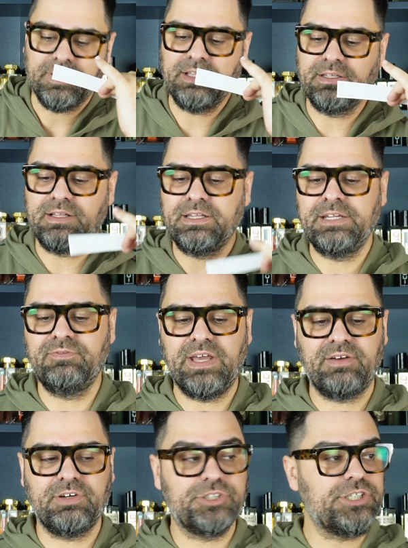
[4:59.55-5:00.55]
And the clean
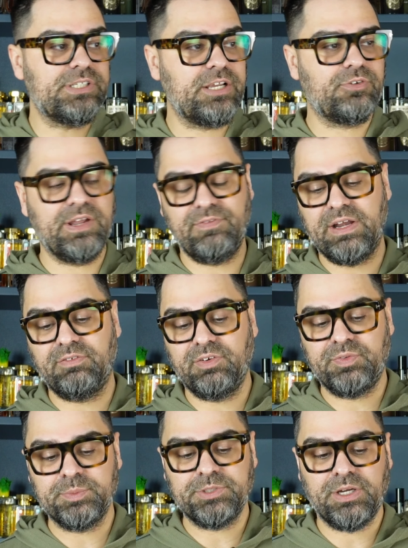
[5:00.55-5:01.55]
vetiver, just like Grey
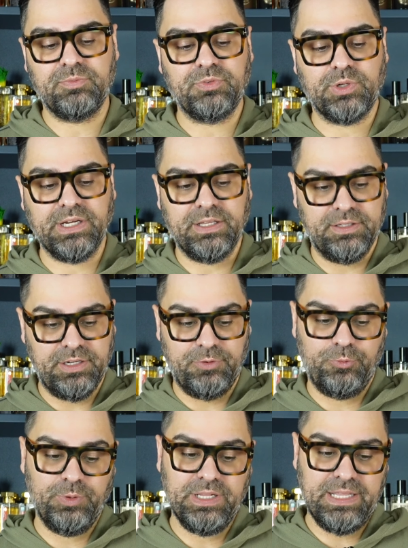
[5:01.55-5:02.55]
Vetiver from Tom Ford, it, it
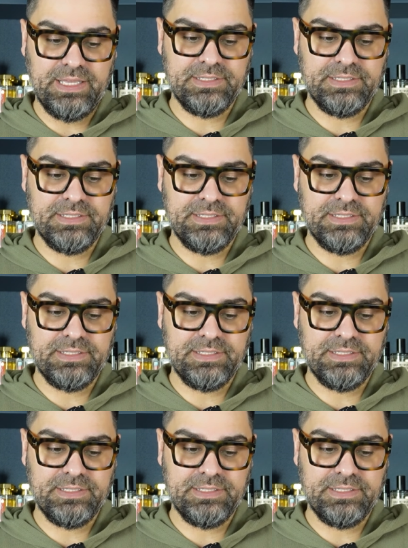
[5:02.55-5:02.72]
really